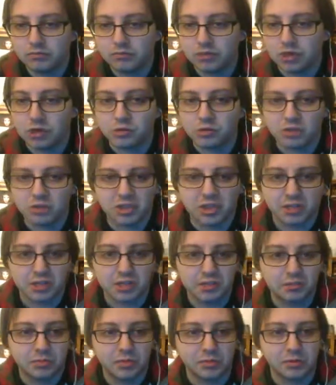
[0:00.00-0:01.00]
Just going to
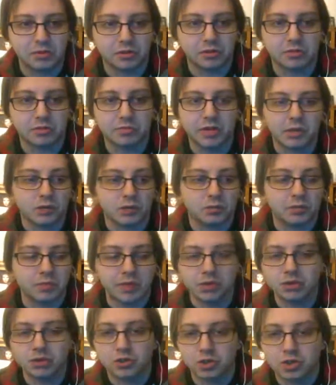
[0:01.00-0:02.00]
keep up with their
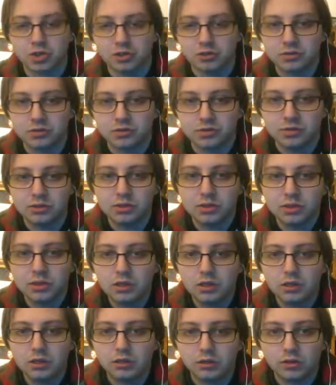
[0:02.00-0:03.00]
major shows
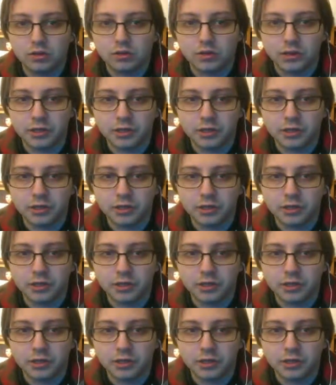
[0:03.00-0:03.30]
along the